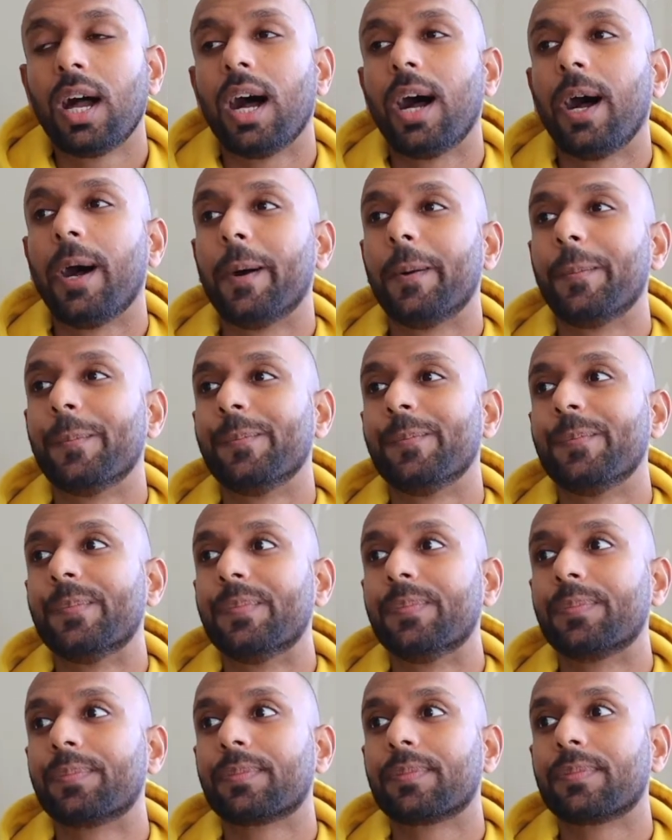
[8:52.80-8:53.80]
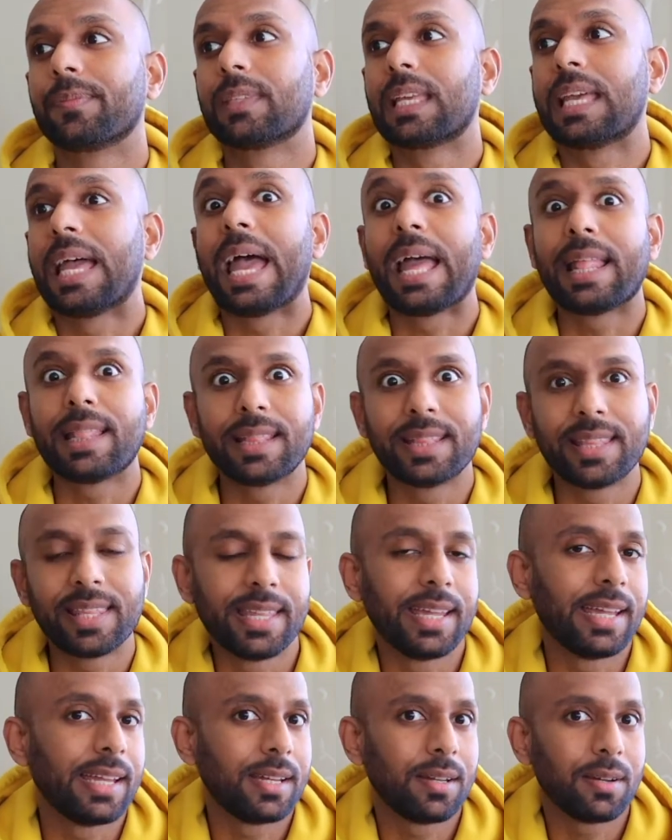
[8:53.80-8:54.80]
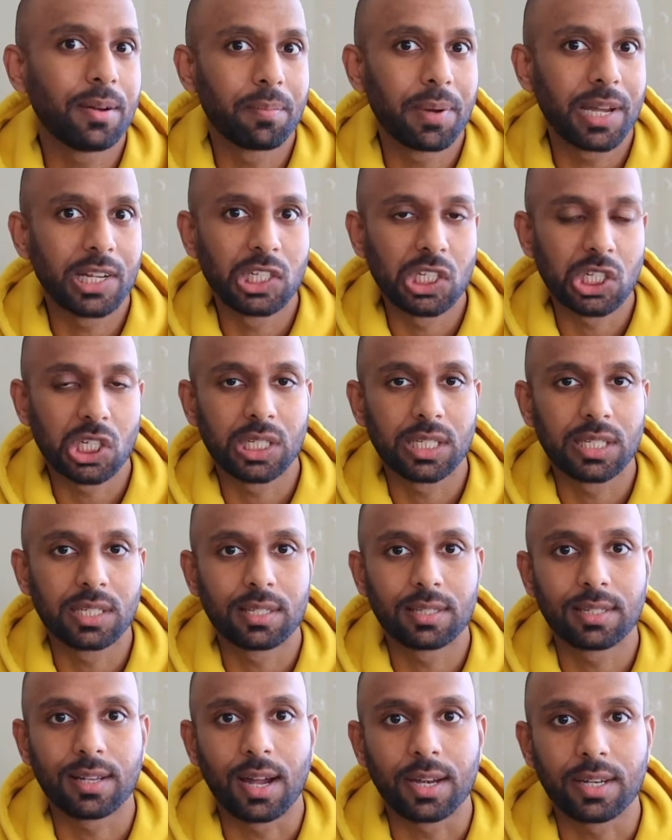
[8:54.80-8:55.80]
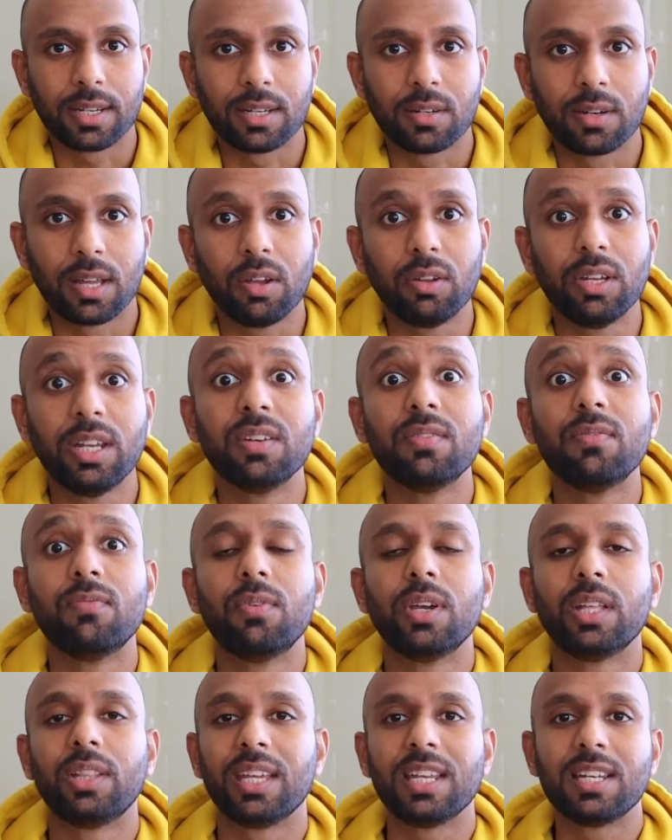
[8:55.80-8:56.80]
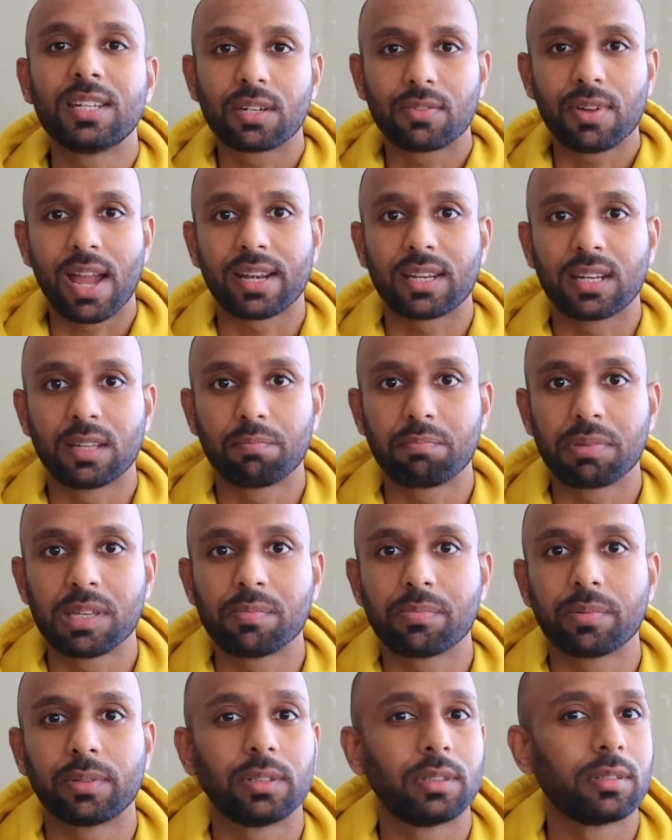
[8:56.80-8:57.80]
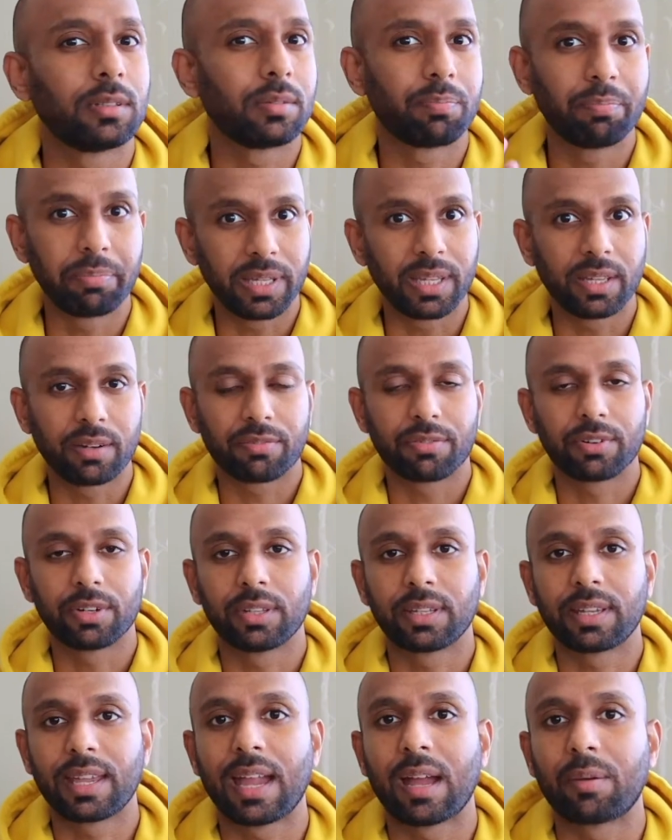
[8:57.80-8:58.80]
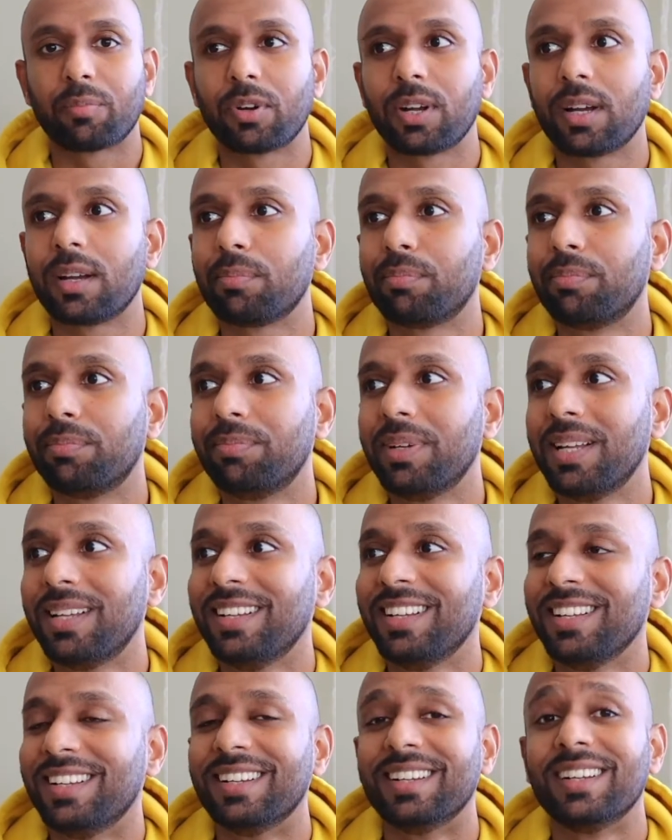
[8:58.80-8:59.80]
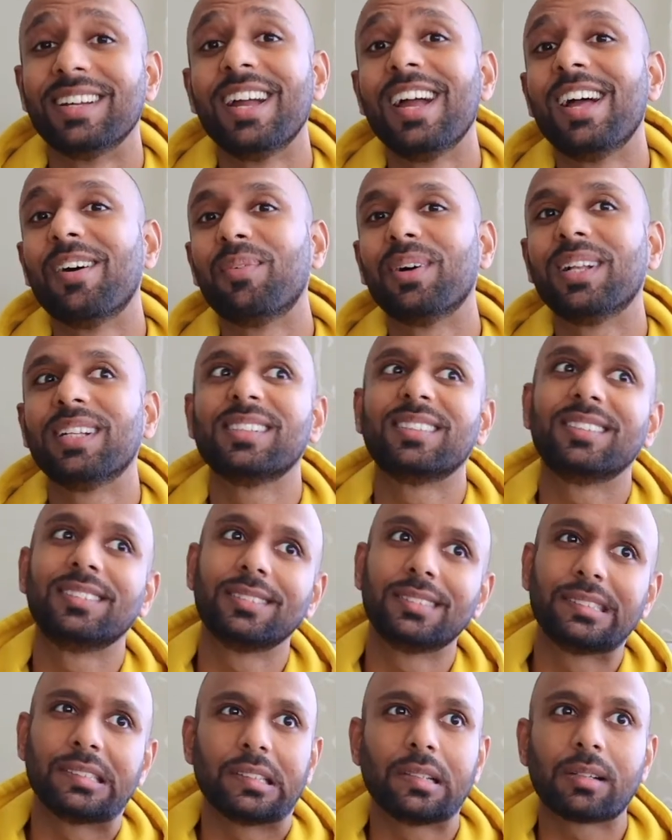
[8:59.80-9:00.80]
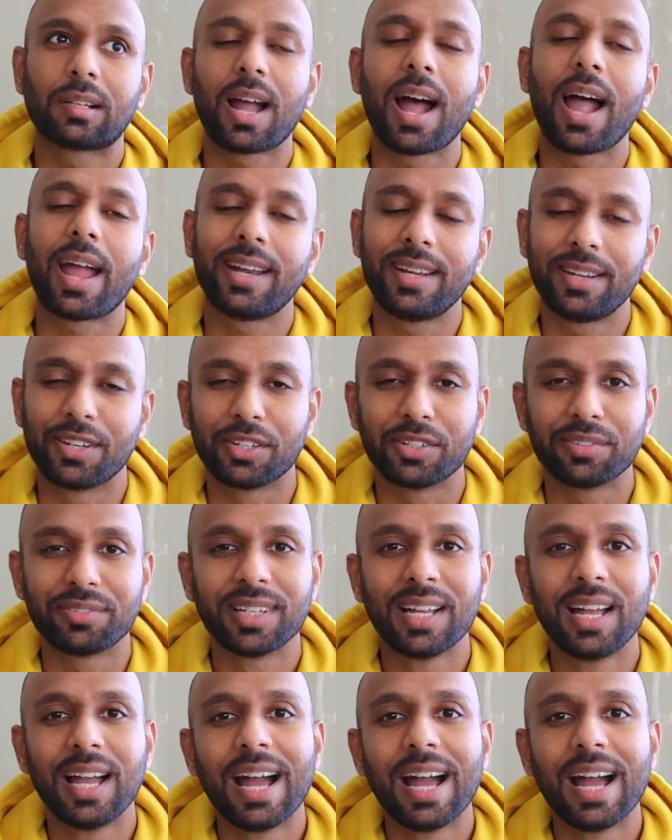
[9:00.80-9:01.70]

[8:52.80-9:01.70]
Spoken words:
And then my journey started with interacting people, being in front of the camera. Well, kind of.